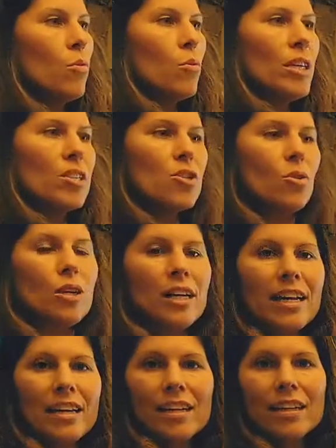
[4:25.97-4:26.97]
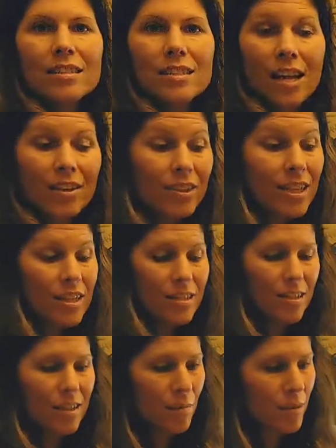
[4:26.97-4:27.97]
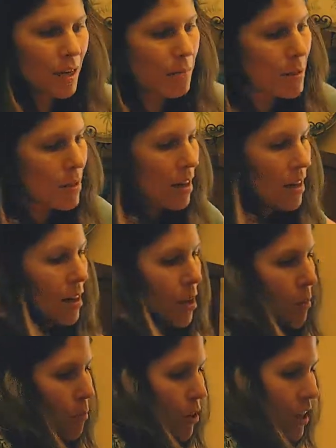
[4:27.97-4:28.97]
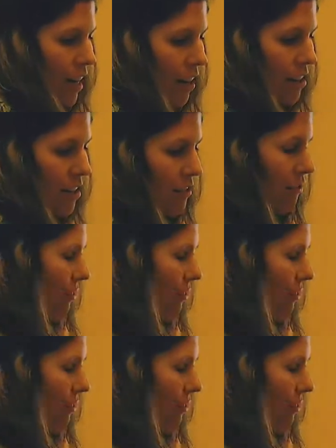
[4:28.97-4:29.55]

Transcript: which organic celery is sometimes pretty hard to